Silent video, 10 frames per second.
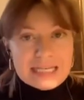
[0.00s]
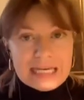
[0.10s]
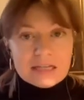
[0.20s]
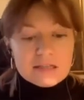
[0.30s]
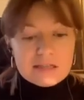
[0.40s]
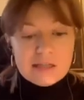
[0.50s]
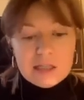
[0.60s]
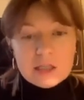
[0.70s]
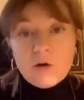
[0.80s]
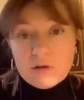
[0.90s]
gets
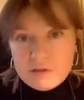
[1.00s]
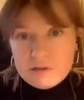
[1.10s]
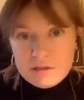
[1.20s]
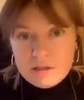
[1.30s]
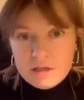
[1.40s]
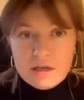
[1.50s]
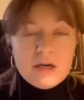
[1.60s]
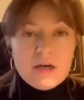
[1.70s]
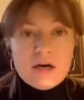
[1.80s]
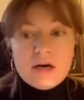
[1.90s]
lost
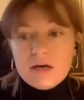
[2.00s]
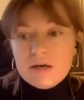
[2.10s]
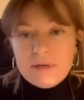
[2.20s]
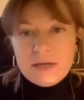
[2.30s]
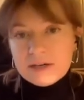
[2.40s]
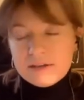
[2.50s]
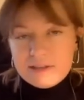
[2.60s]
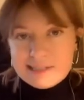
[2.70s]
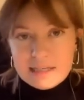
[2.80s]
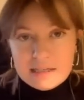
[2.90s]
behind these linking